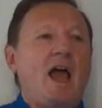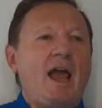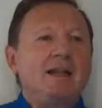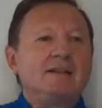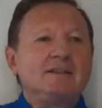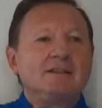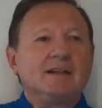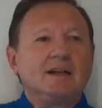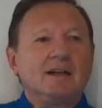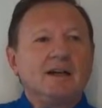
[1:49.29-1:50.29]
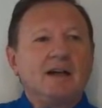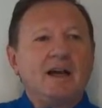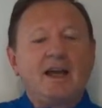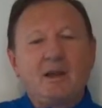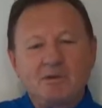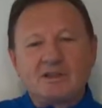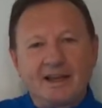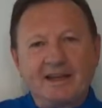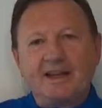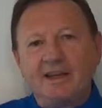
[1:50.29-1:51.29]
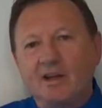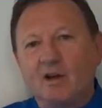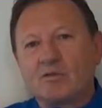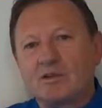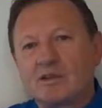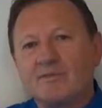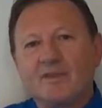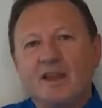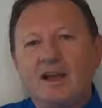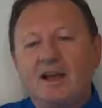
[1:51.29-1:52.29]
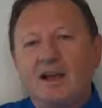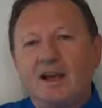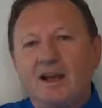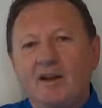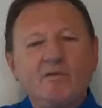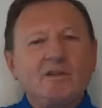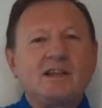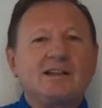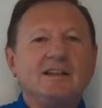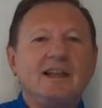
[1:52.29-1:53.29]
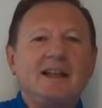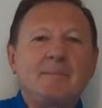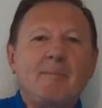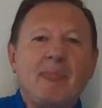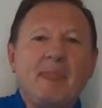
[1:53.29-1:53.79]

And he was taking notes, and all of a sudden the